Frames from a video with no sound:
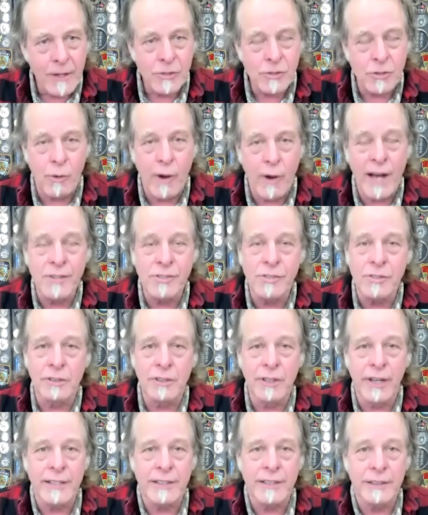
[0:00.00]
So I
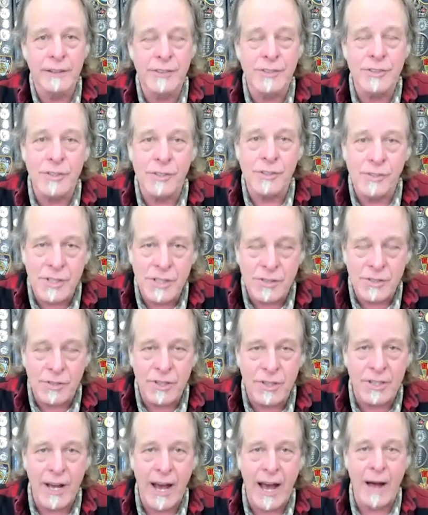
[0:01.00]
still like to listen to
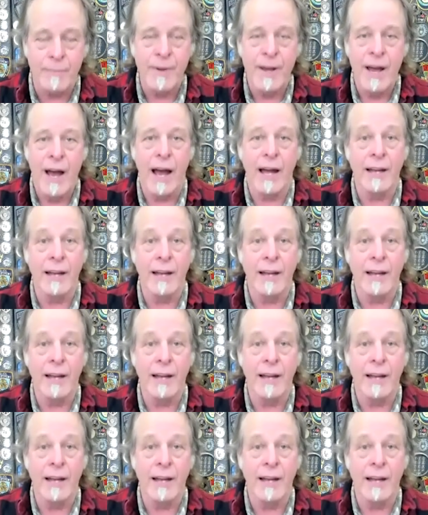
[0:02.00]
ZZ Top.